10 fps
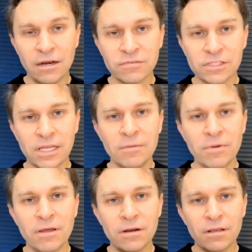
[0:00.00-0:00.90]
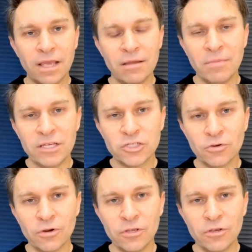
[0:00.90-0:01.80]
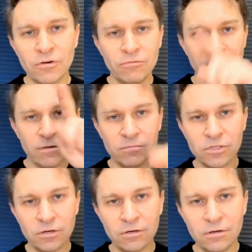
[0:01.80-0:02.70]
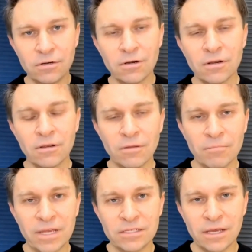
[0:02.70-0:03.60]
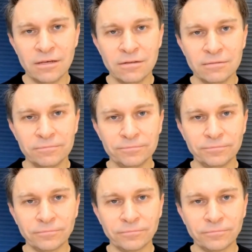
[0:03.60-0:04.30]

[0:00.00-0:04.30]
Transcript: get enough sleep and make sure your rhythms are maintained.